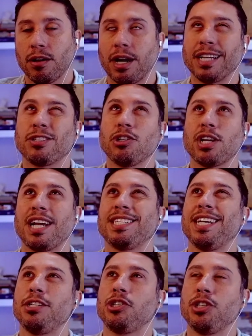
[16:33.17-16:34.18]
I
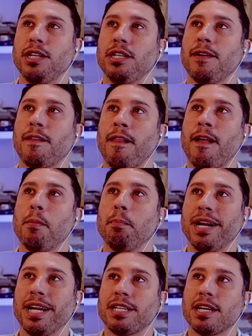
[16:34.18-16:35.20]
say should,
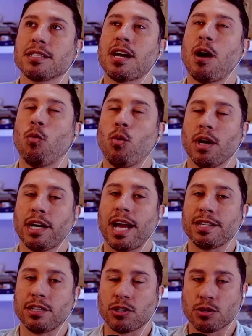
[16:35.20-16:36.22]
but it does not work
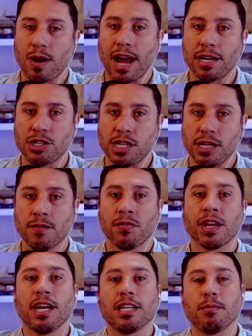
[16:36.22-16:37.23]
as a strategy
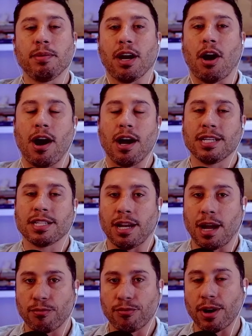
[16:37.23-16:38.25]
to be honest and
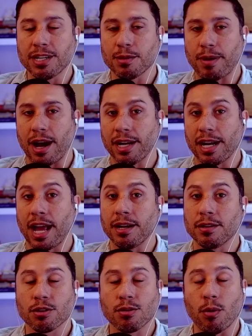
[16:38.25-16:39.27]
upfront about it
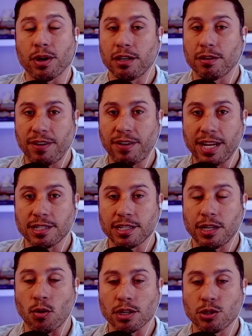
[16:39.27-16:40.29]
and throw it in her face
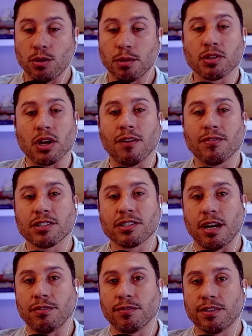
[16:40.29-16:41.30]
in order to absolve
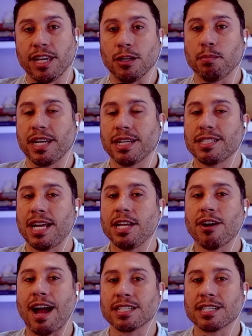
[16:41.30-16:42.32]
yourself of guilt, because then
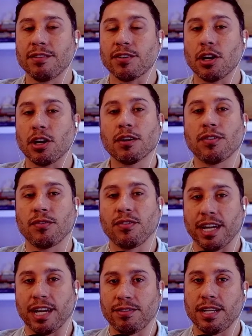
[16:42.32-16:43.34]
you're asking for her for
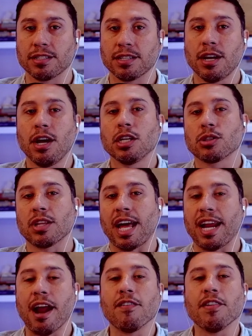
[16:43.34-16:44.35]
forgiveness so
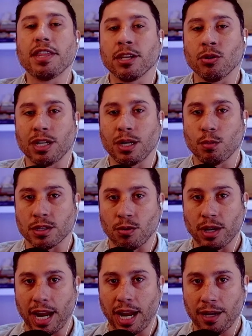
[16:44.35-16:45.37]
that everything you did was
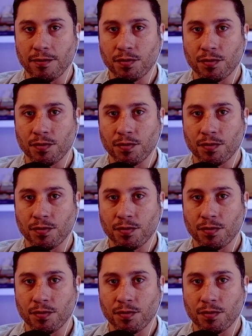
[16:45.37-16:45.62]
okay.